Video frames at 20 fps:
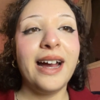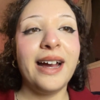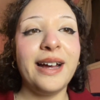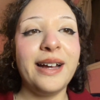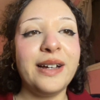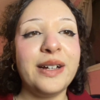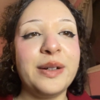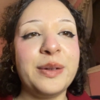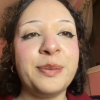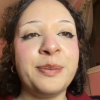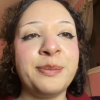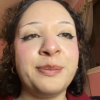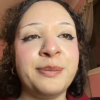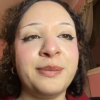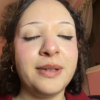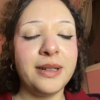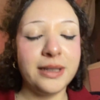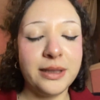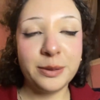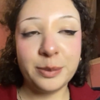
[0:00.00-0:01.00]
Um,
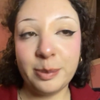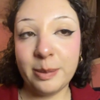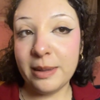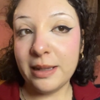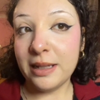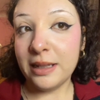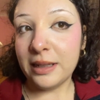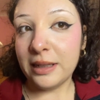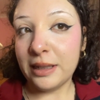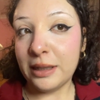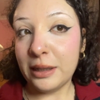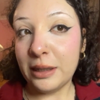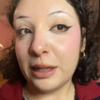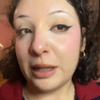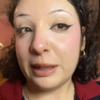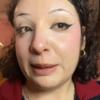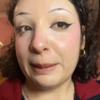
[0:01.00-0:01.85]
it's been